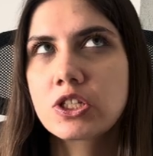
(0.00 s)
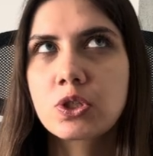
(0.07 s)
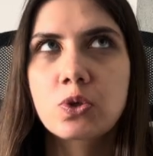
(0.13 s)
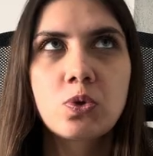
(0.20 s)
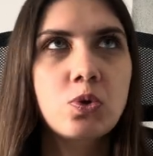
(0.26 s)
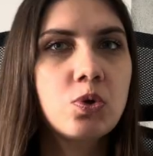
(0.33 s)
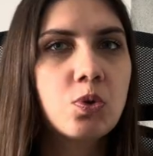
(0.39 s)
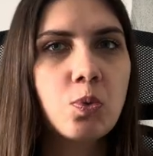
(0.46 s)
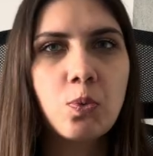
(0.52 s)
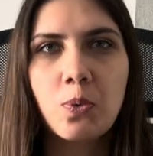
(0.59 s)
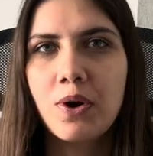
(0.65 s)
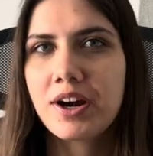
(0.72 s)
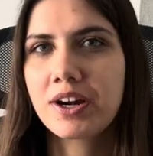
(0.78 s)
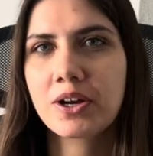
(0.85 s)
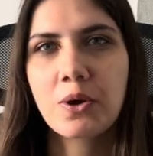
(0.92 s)
school,
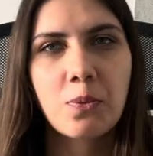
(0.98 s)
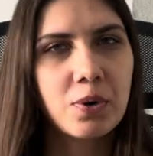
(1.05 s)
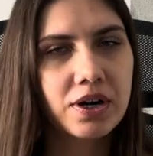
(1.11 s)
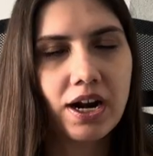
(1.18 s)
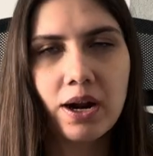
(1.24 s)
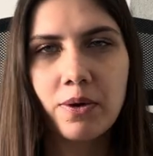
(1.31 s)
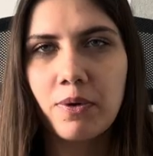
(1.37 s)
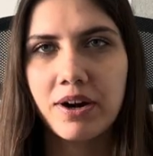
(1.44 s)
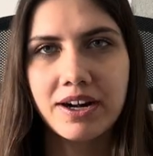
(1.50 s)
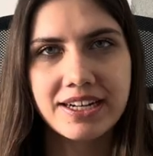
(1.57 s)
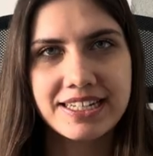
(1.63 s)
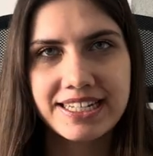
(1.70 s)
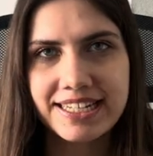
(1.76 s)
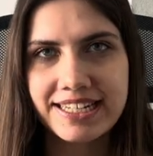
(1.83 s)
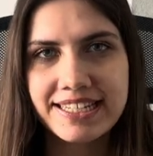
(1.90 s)
work, wherever
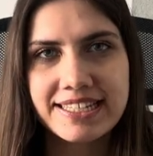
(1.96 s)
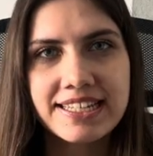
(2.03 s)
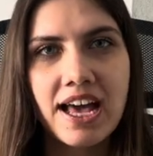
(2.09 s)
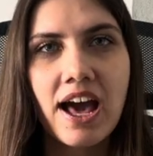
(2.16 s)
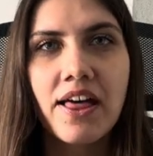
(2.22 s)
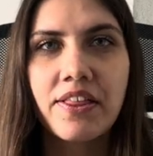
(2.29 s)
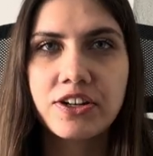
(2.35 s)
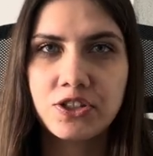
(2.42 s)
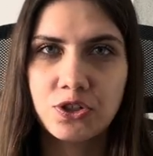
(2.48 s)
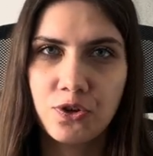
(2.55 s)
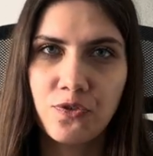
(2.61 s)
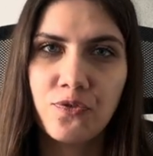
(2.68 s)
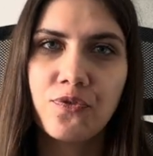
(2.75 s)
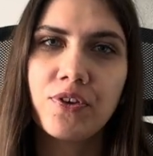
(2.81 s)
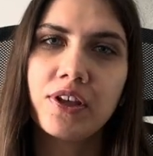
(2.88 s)
it is that you
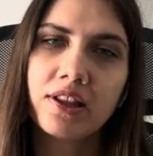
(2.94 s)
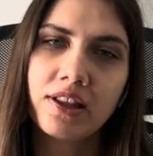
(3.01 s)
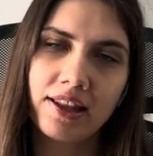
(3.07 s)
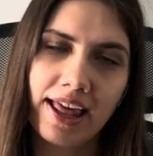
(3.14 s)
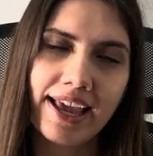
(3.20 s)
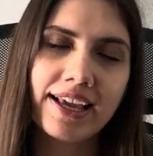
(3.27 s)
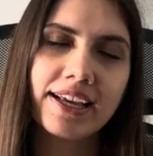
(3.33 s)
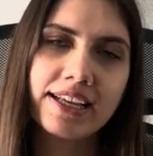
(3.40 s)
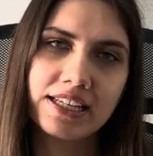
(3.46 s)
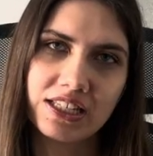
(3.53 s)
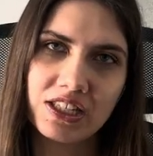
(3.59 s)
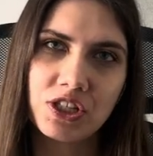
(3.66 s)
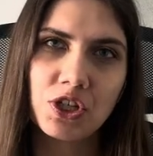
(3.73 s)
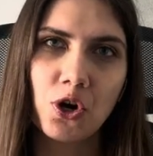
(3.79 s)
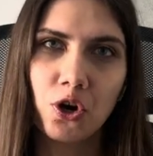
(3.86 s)
feel like is
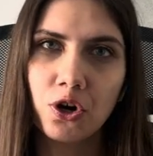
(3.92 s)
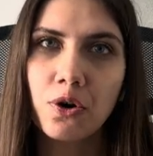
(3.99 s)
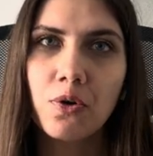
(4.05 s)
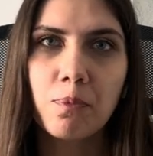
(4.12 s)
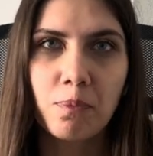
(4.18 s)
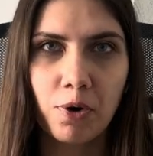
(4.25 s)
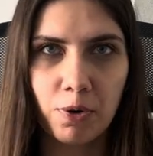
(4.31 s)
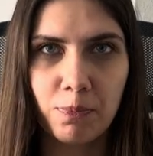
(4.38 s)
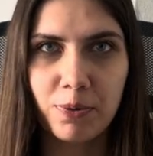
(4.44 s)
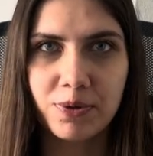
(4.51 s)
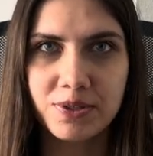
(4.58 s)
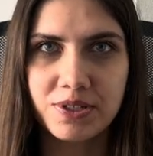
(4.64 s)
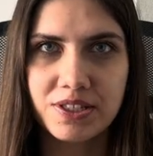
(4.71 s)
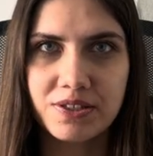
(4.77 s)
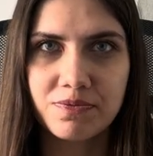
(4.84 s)
your purpose.